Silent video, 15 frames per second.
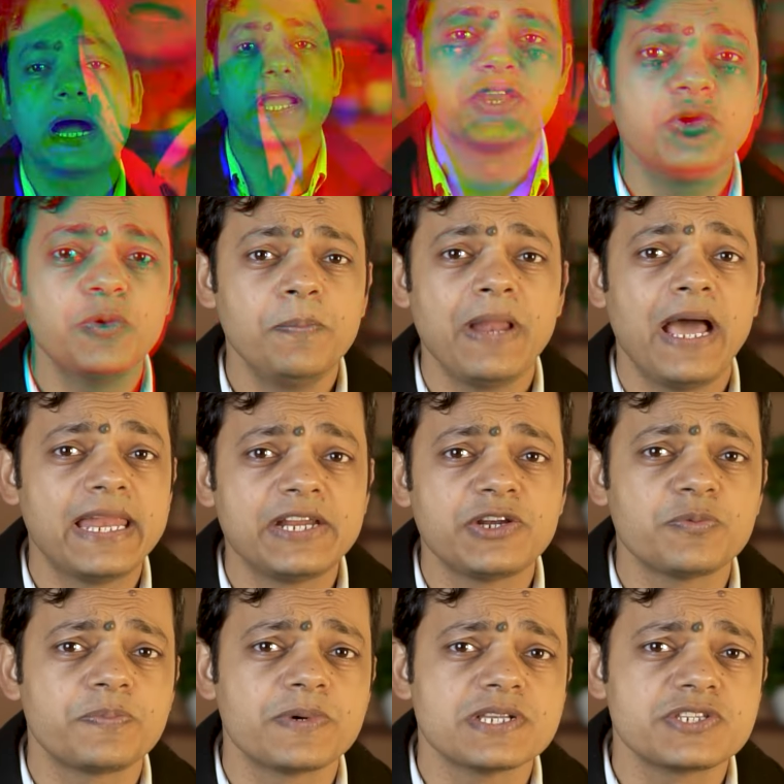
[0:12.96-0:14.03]
Are you planning
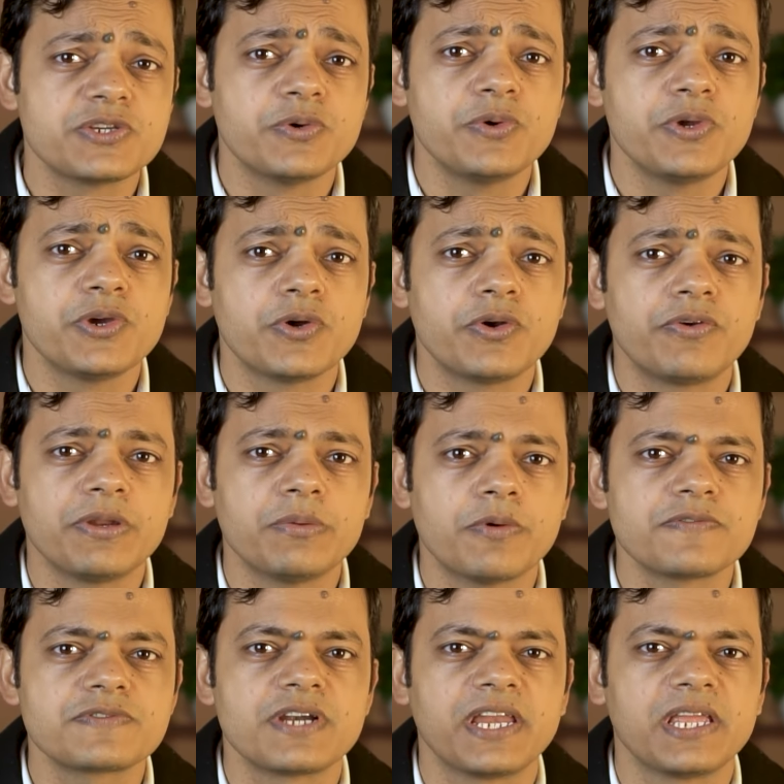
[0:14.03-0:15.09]
to pursue your dream
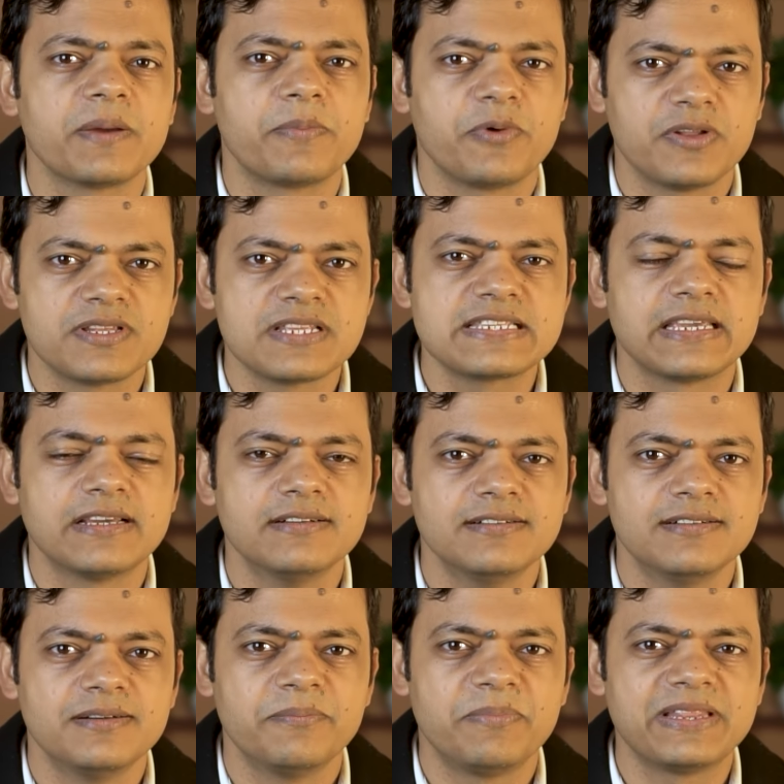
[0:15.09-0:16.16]
of studying abroad this year,
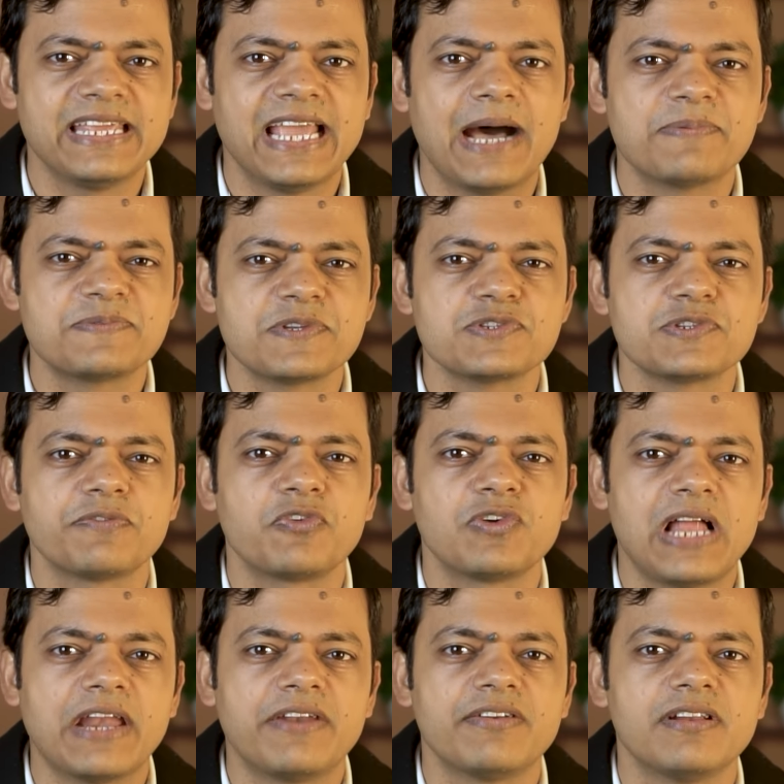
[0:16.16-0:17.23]
but the absence of
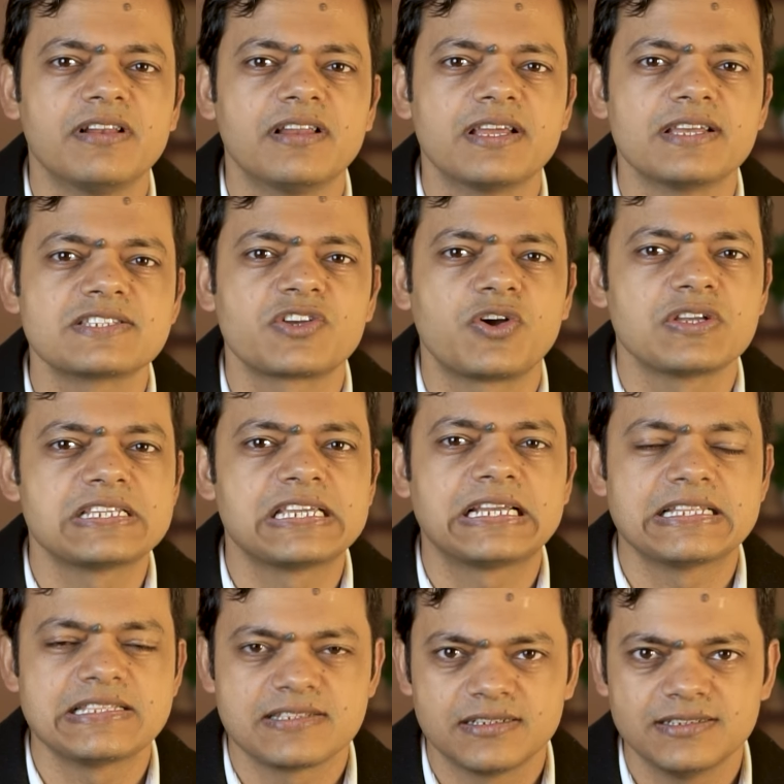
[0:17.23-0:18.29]
collateral is causing
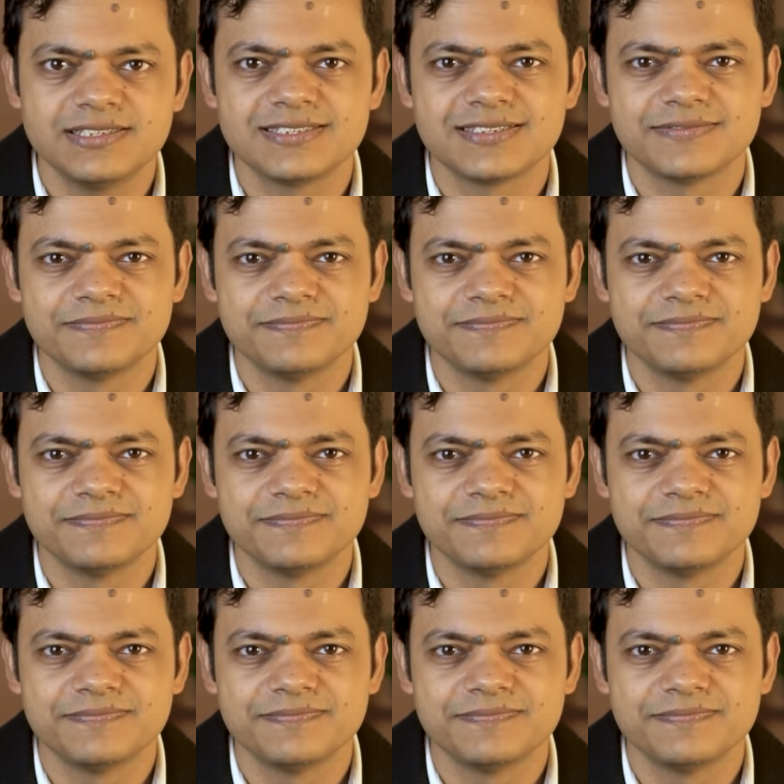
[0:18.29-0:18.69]
concerns?